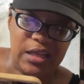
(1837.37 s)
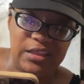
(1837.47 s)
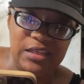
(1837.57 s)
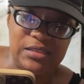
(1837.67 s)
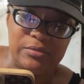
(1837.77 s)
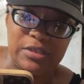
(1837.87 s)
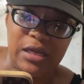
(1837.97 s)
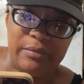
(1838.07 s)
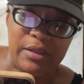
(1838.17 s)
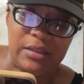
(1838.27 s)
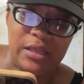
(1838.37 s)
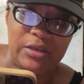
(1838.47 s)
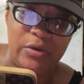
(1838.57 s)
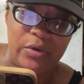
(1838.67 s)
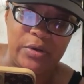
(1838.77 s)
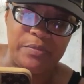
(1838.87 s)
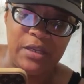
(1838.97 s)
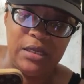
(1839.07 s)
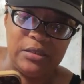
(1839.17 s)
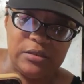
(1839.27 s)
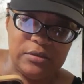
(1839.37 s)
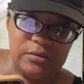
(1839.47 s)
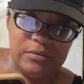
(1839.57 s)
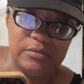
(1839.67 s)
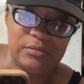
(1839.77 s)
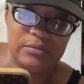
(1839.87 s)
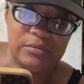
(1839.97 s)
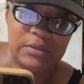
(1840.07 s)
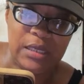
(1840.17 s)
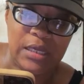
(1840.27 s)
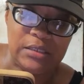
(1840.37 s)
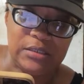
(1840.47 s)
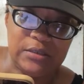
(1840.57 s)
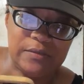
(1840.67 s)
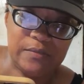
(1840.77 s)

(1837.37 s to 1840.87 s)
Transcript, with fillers: I think sometime the thing don't update that.